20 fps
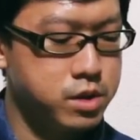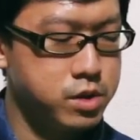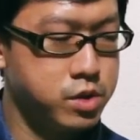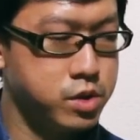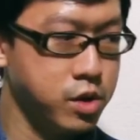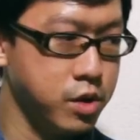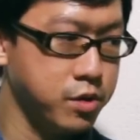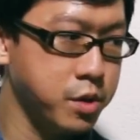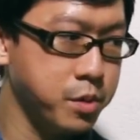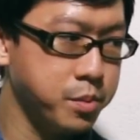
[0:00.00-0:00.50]

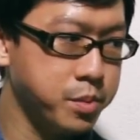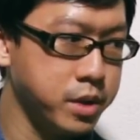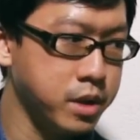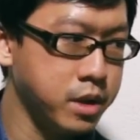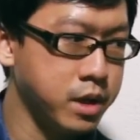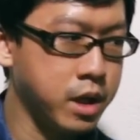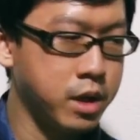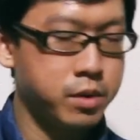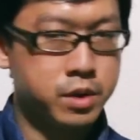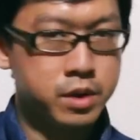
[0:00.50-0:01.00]
G over B.
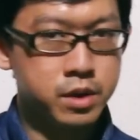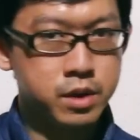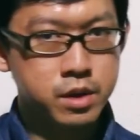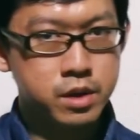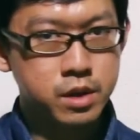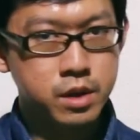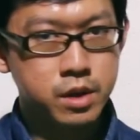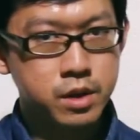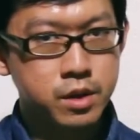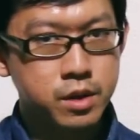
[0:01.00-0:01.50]
Now in
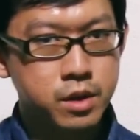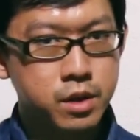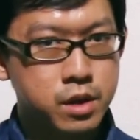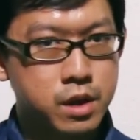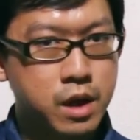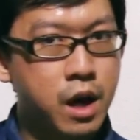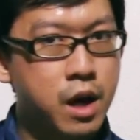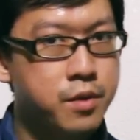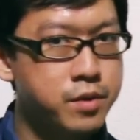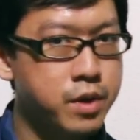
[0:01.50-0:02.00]
the
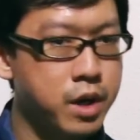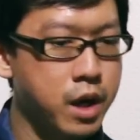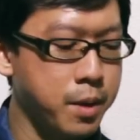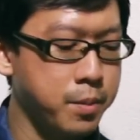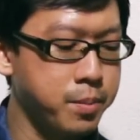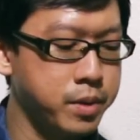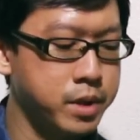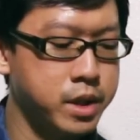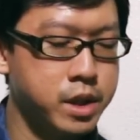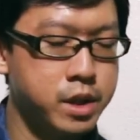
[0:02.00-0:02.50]
cover, I
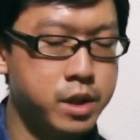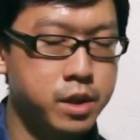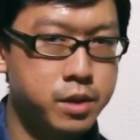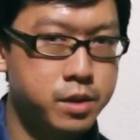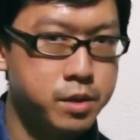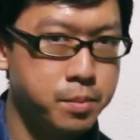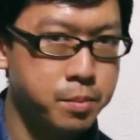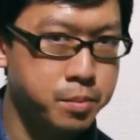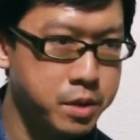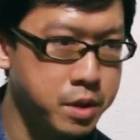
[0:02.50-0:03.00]

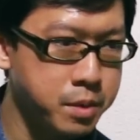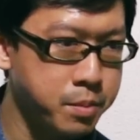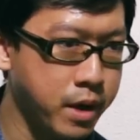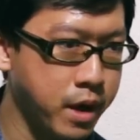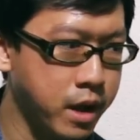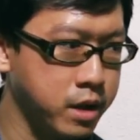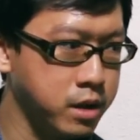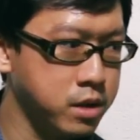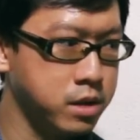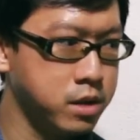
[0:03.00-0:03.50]
play B
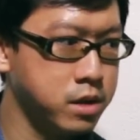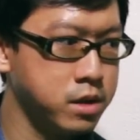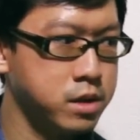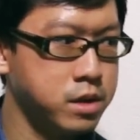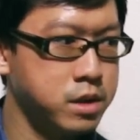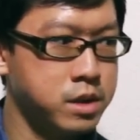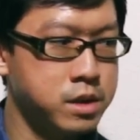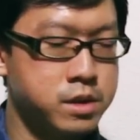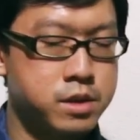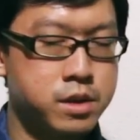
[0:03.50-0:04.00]
minor
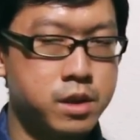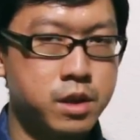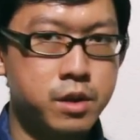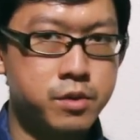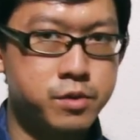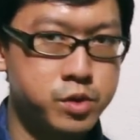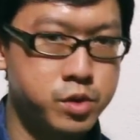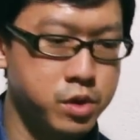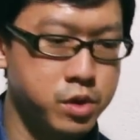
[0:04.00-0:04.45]
instead of